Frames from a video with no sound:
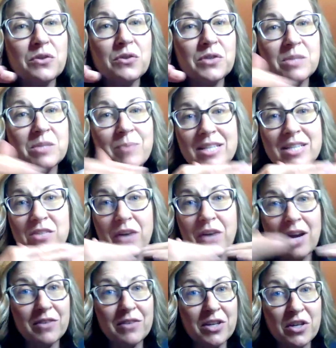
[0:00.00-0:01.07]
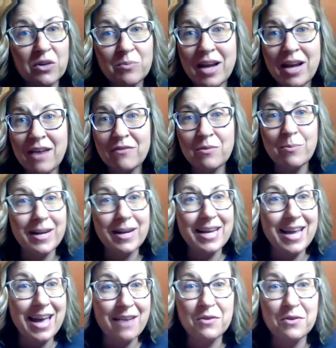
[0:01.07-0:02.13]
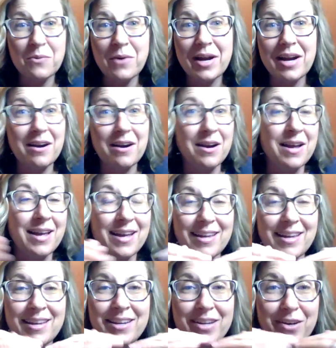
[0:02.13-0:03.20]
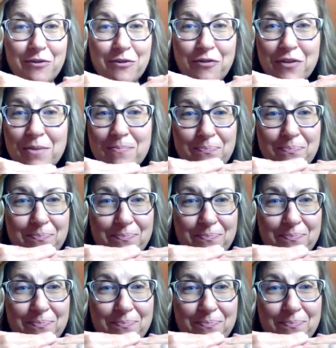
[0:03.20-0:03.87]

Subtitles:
is the base for every human, everybody, everywhere, from